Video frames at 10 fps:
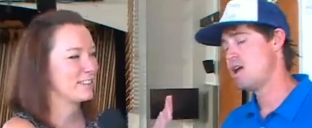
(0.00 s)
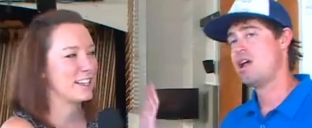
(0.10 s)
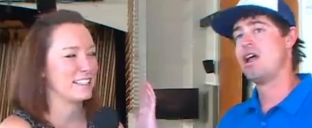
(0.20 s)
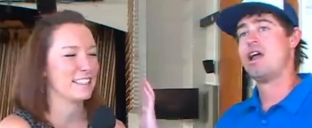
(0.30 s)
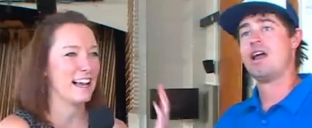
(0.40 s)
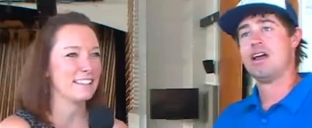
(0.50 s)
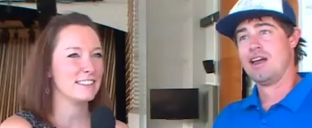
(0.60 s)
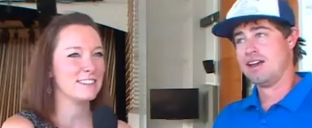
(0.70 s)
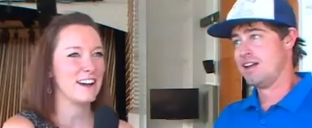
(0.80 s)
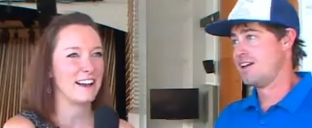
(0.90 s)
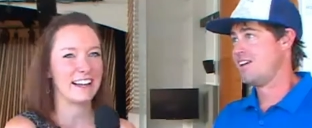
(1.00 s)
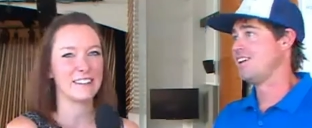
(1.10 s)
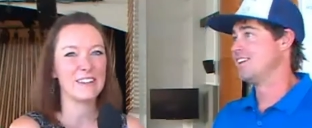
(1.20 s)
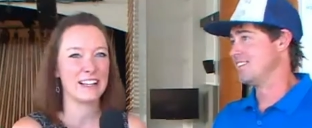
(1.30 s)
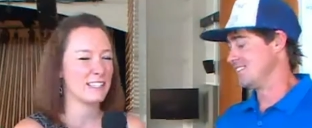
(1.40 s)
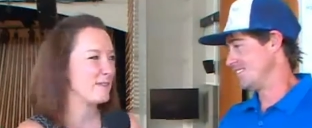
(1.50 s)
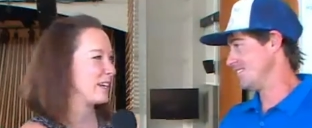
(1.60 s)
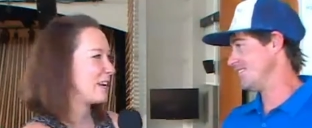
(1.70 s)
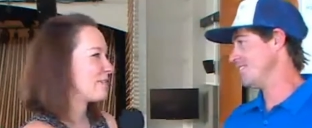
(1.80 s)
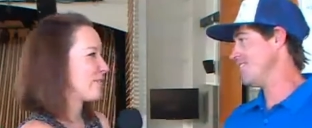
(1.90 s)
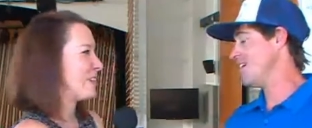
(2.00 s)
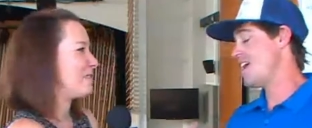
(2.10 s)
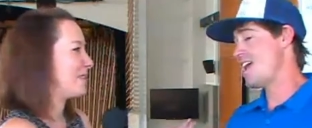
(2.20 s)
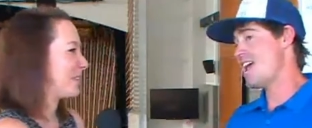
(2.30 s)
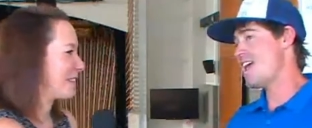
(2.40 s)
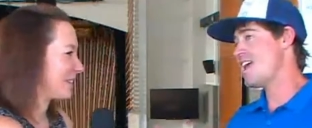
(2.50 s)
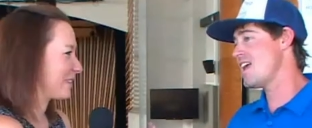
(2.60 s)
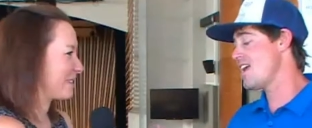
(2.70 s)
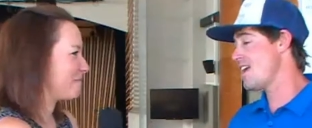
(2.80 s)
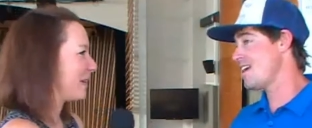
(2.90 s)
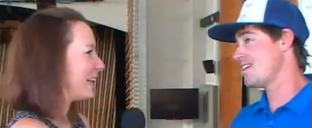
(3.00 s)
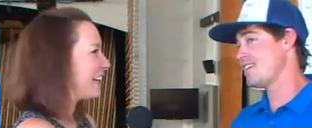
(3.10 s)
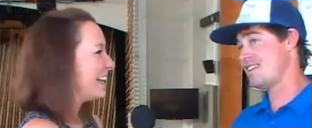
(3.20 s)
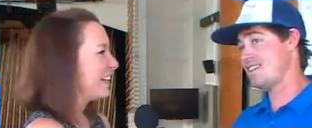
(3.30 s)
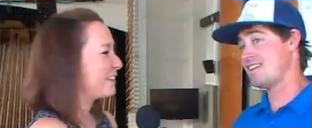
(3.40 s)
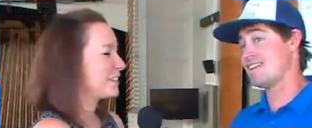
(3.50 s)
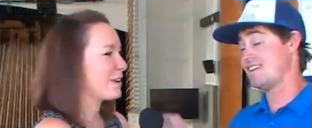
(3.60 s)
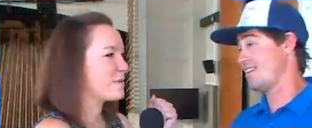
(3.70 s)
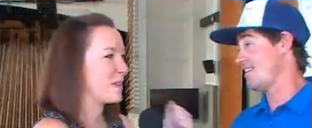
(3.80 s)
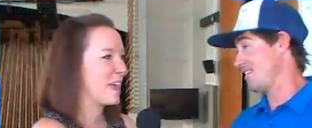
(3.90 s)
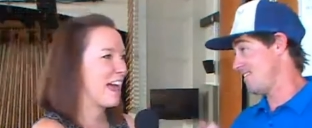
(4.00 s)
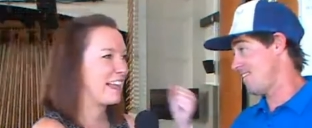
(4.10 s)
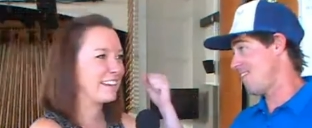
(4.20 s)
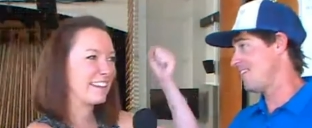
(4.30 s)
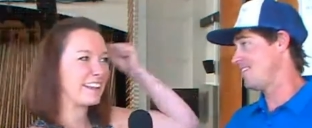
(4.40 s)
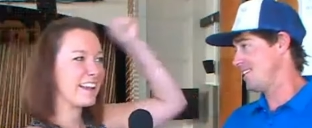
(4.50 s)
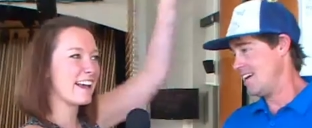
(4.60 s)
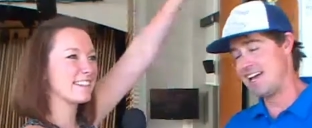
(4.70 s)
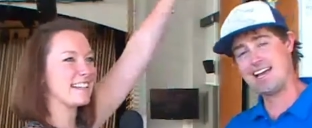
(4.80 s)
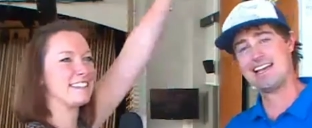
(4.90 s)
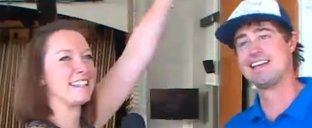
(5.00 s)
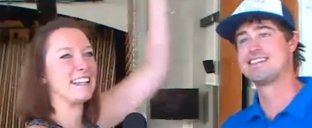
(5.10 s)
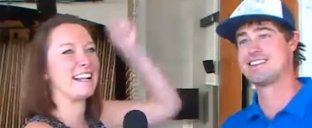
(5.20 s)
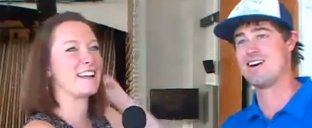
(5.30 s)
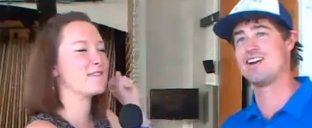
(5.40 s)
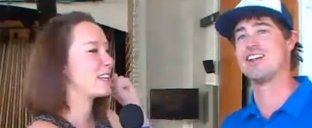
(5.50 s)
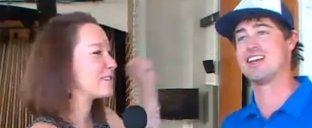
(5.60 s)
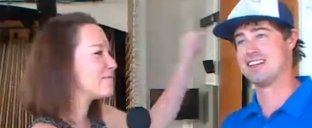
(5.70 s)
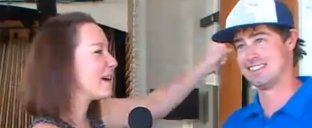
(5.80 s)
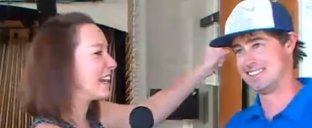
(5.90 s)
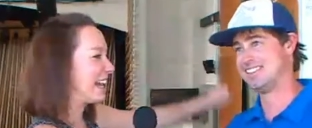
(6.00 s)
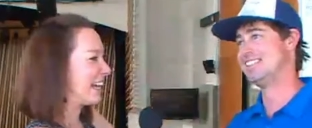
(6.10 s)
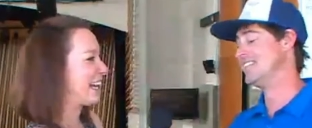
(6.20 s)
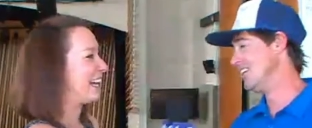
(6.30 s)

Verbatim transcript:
Speaker 1: the rain doesn't last too long, and it would actually be kind of fun to be running through the mud. You show up at the end, you're like, yes, I did it, and I'm really muddy.